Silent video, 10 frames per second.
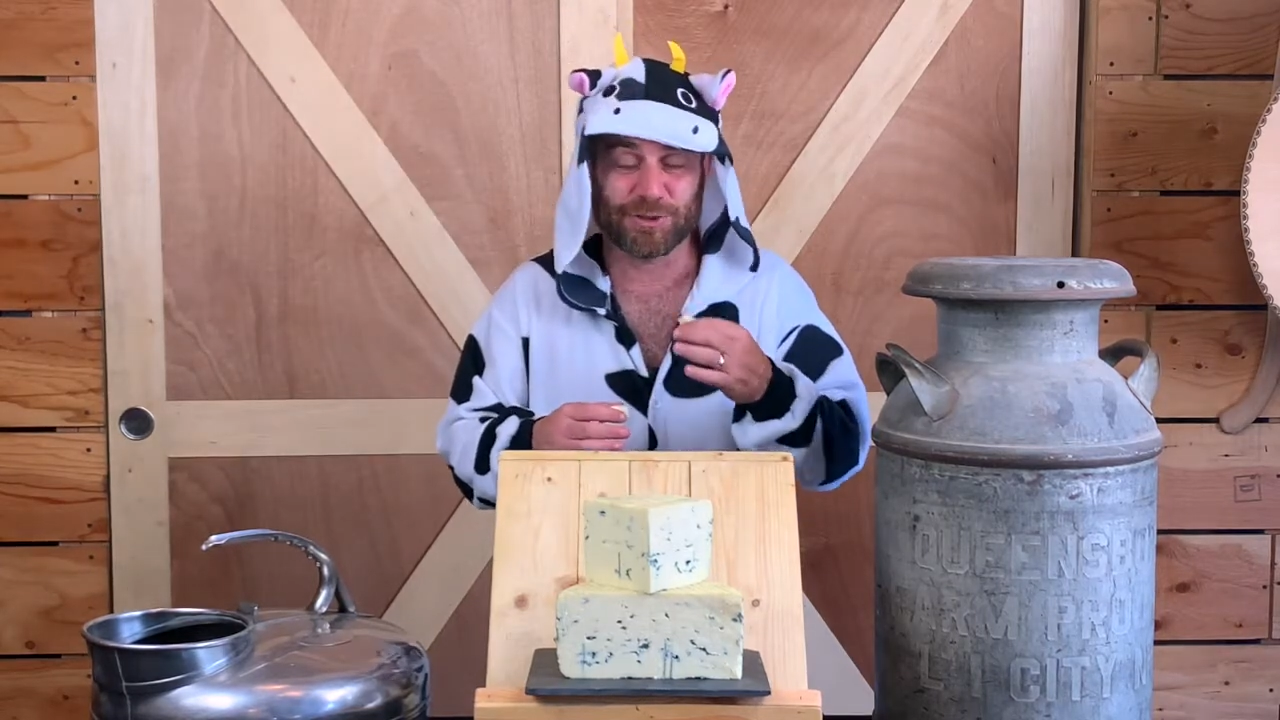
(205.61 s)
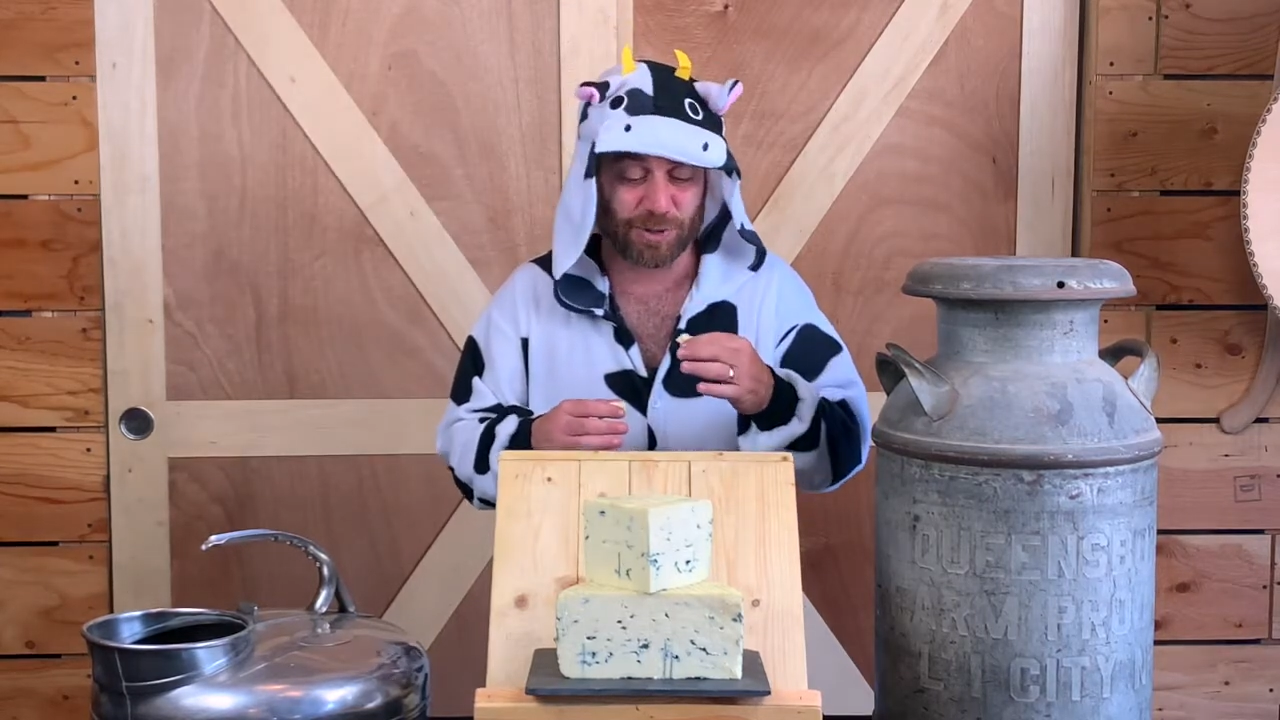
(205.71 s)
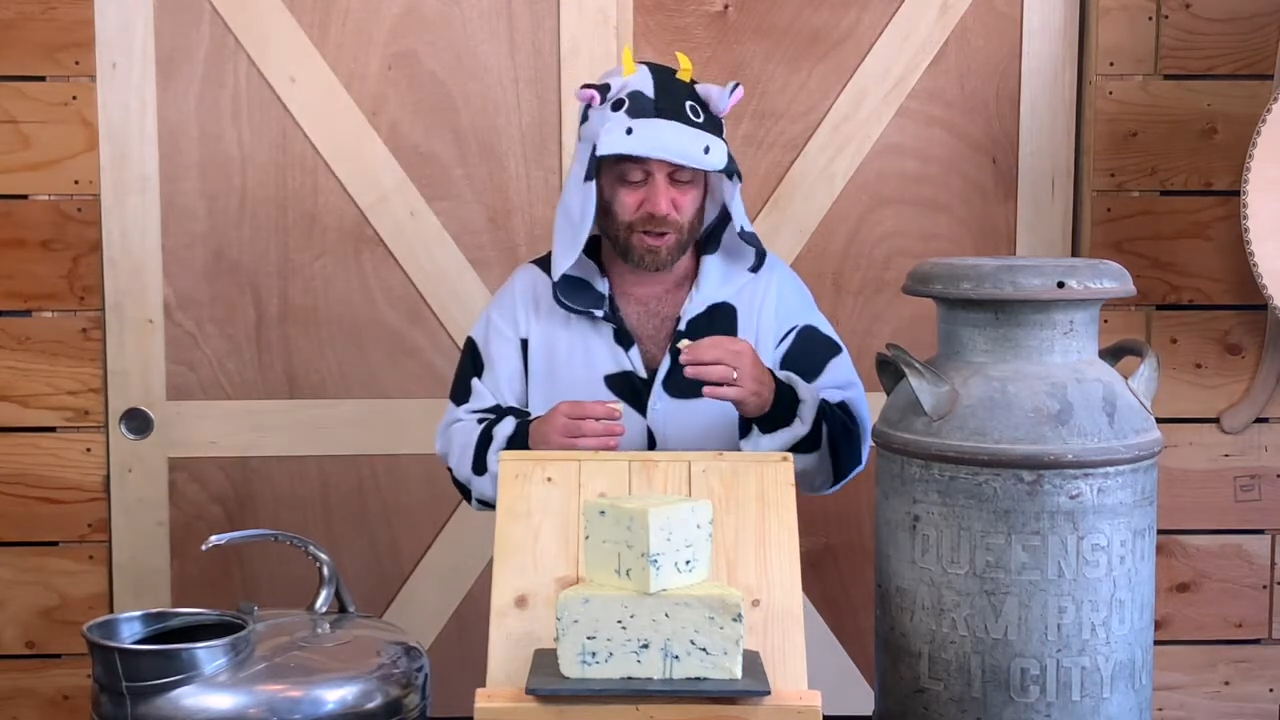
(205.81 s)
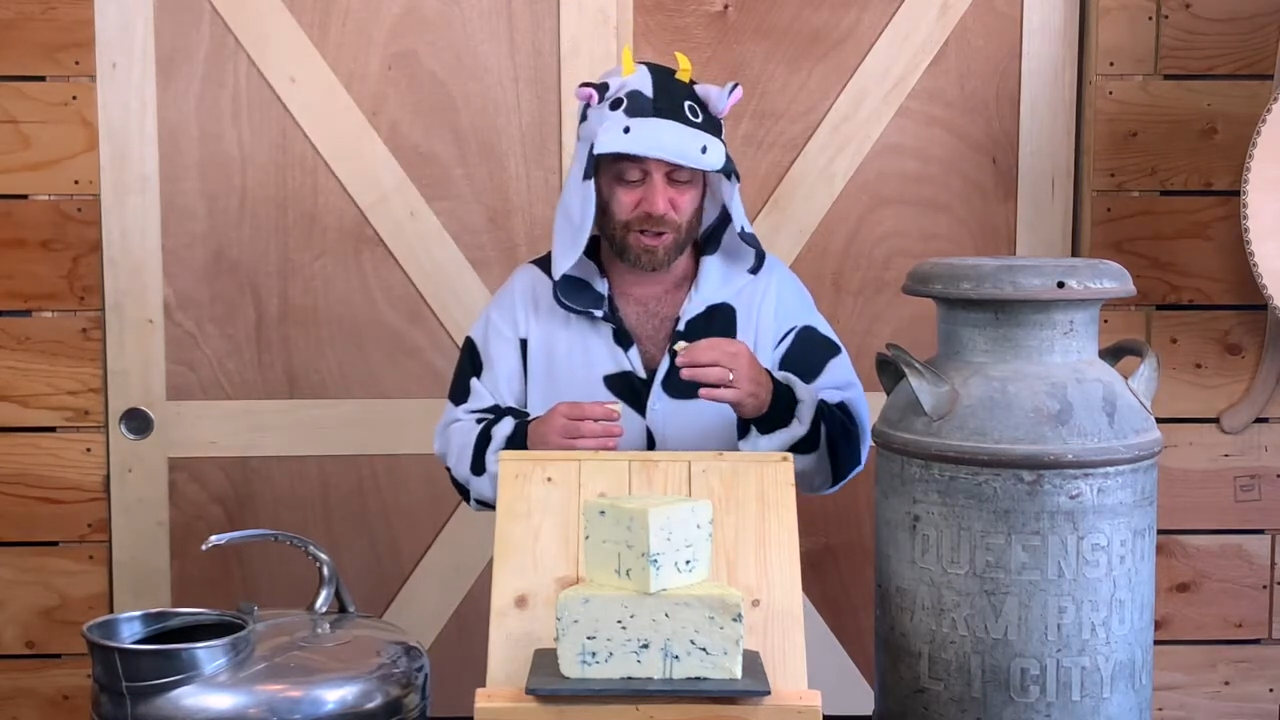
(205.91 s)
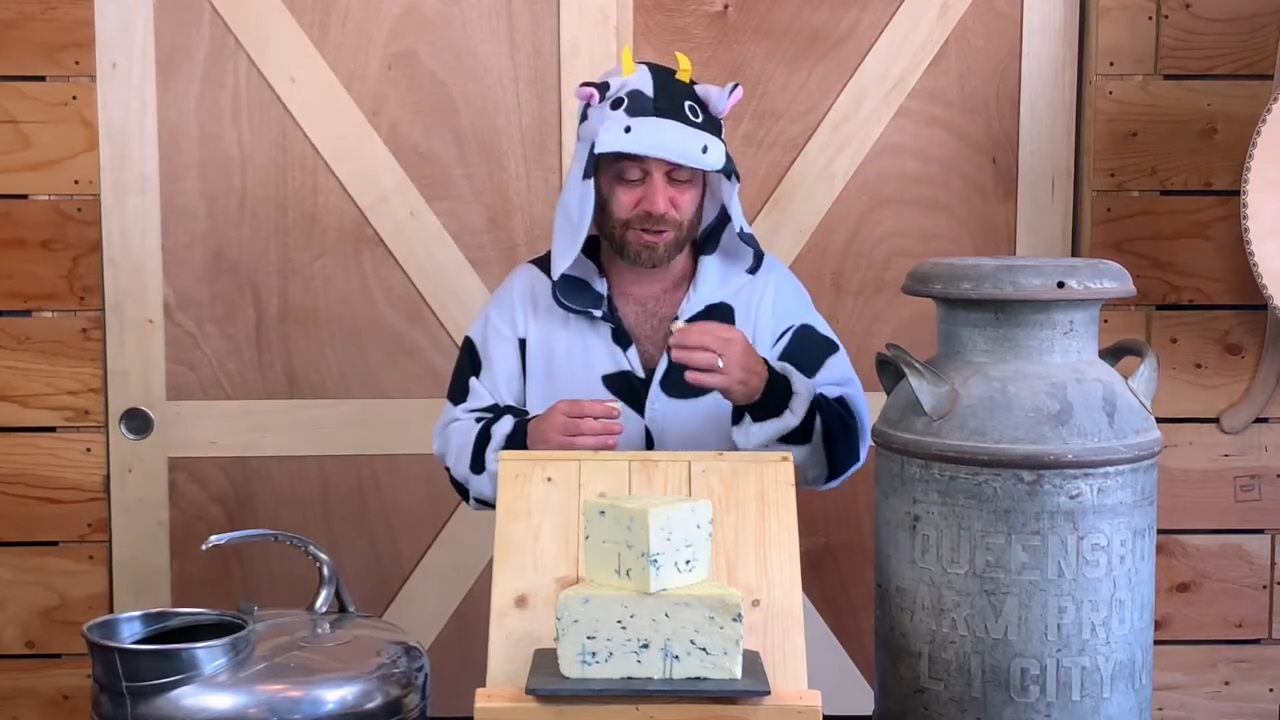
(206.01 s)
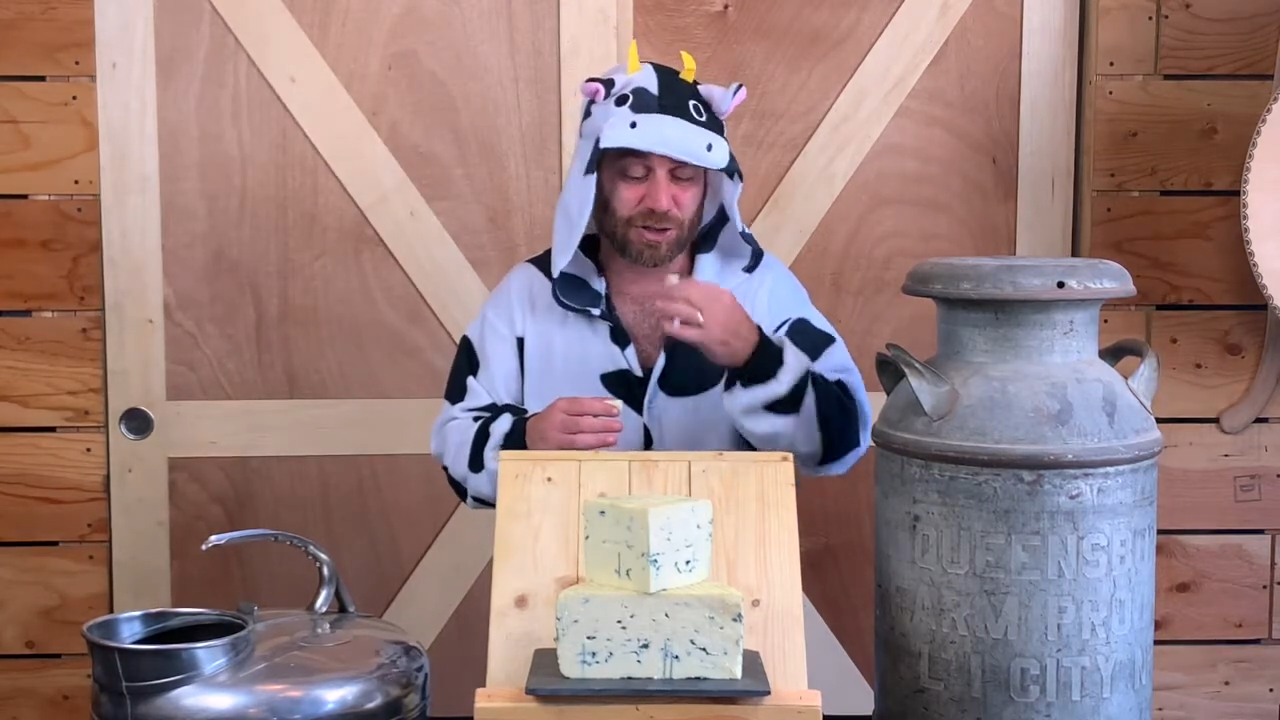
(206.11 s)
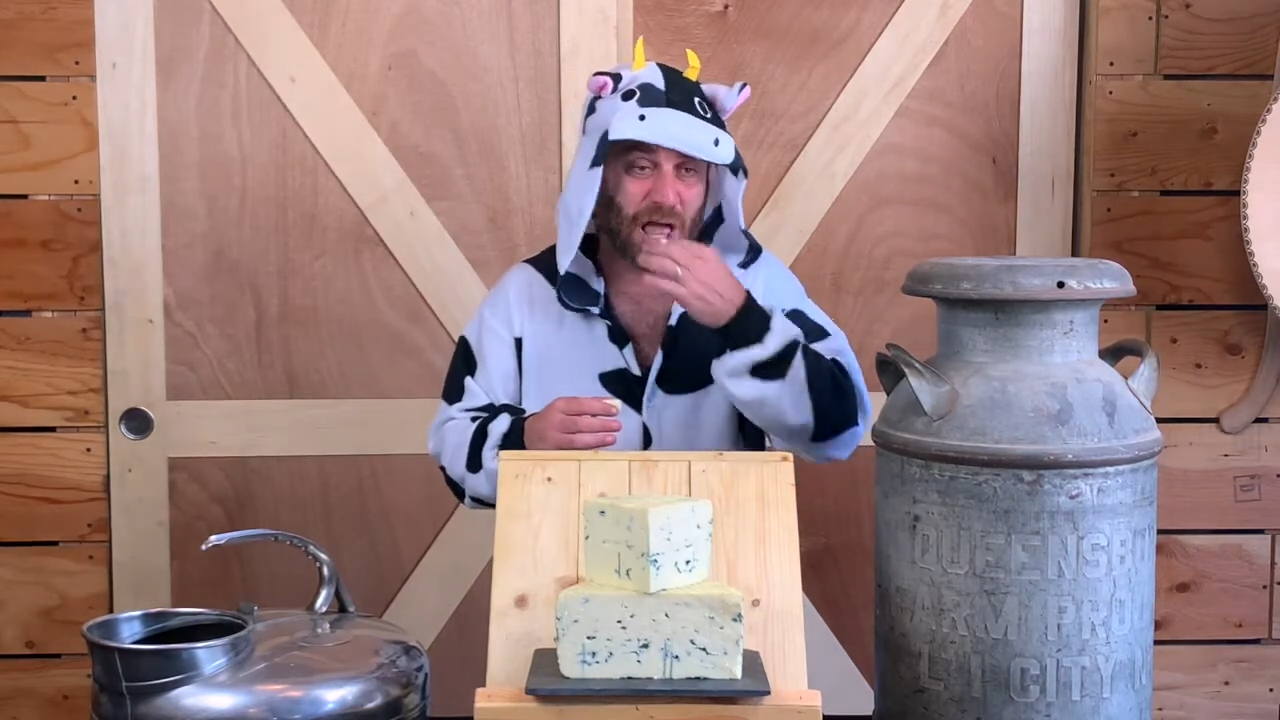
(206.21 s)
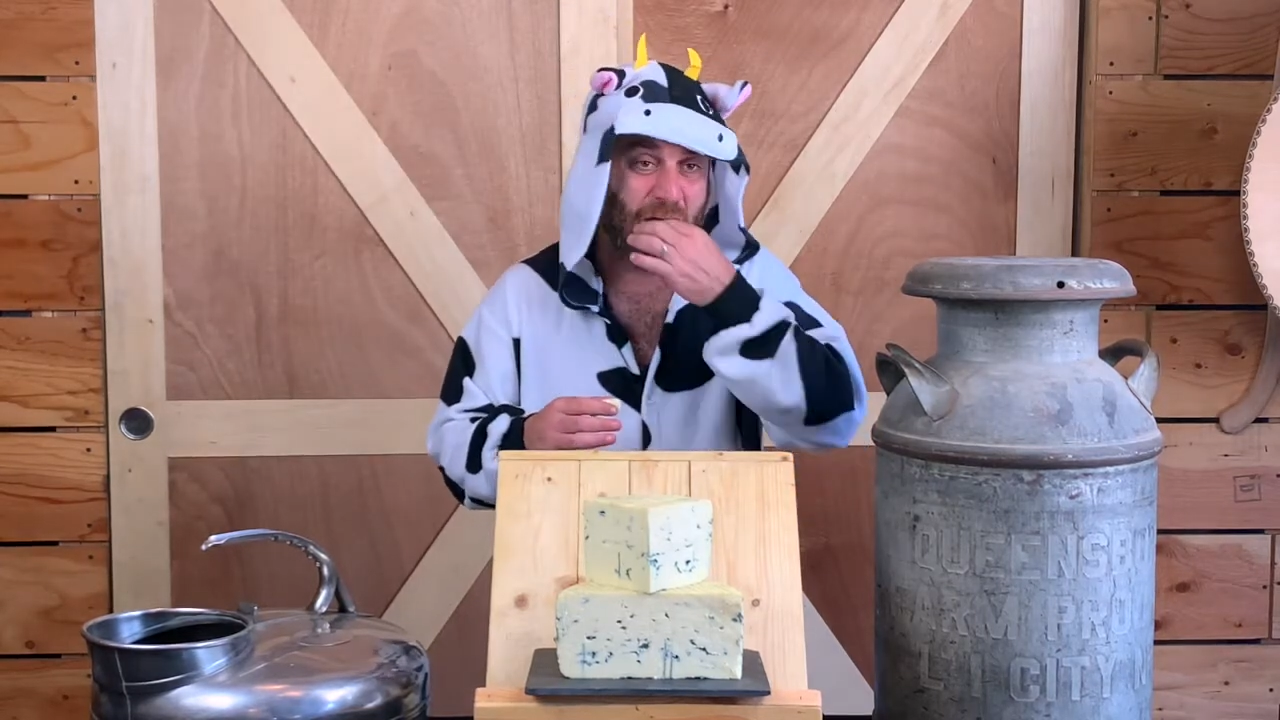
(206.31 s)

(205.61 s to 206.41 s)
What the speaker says: because